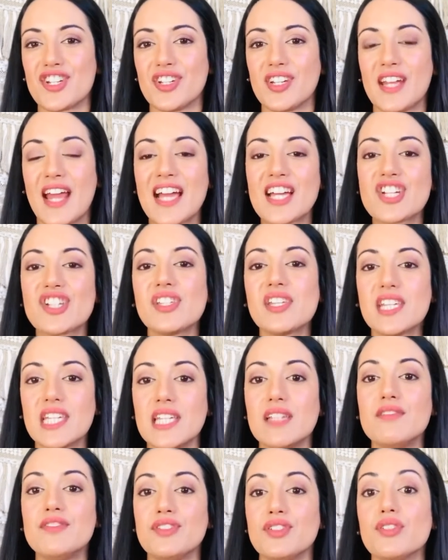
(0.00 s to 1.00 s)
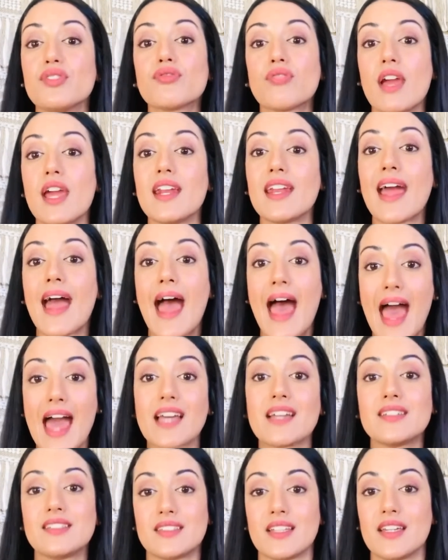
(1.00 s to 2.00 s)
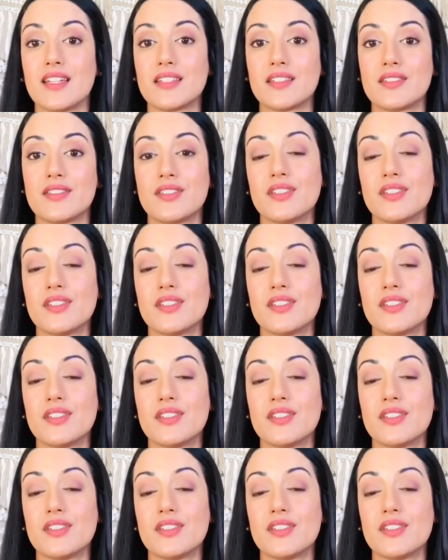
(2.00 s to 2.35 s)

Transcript: it actually gives you greater access to